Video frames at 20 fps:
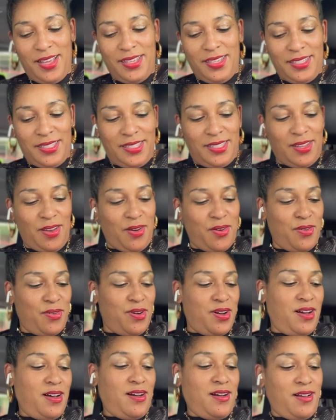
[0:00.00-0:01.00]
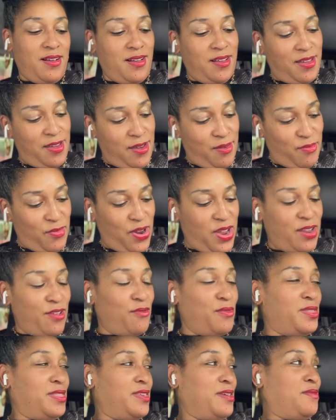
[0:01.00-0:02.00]
So uh, I'm ready
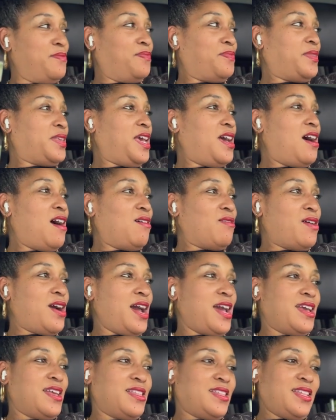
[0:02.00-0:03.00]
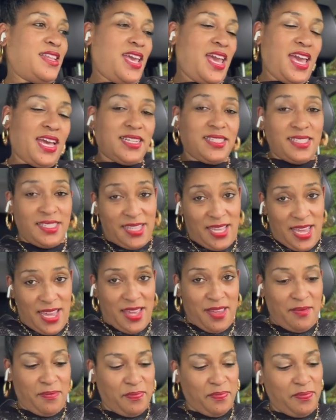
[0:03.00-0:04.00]
with them. All right, next thing.
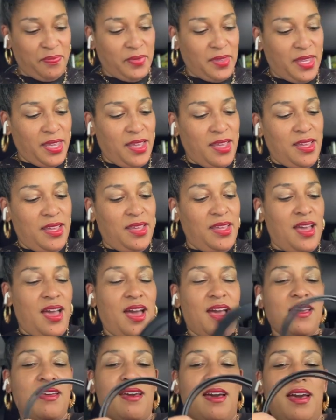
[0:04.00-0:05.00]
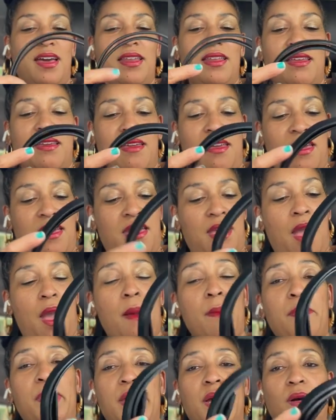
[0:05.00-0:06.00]
I got a
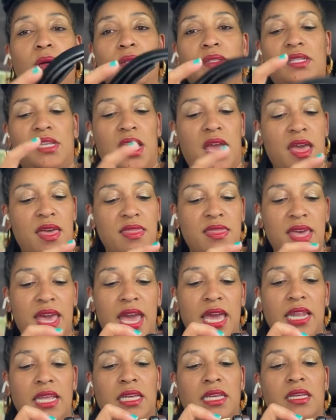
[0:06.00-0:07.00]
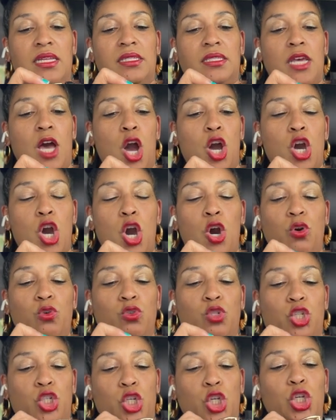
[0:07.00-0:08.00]
belt that is a
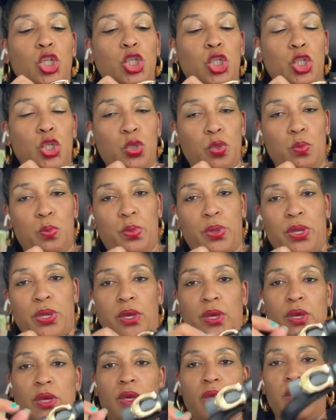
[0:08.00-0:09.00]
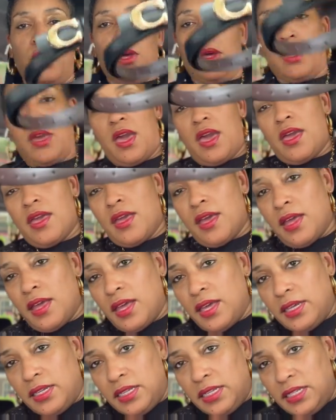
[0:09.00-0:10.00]
Coach dupe. Okay,
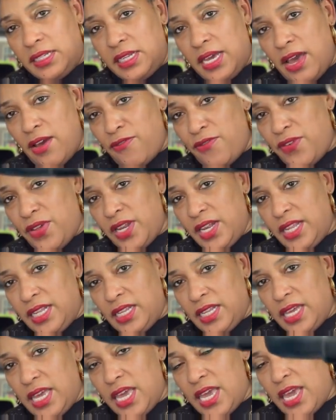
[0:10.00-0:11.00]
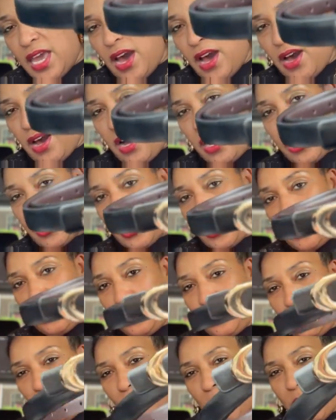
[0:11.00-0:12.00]
definitely a cute
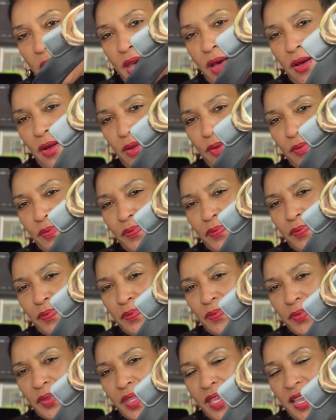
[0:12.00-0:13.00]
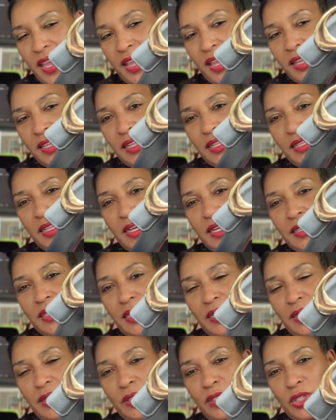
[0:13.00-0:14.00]
little belt. Look at the
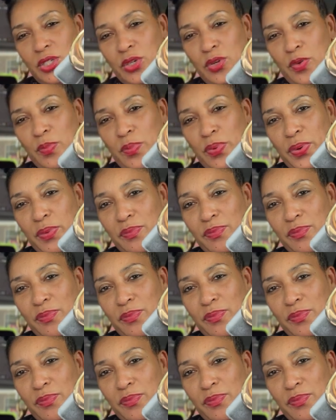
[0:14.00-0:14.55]
little dupe.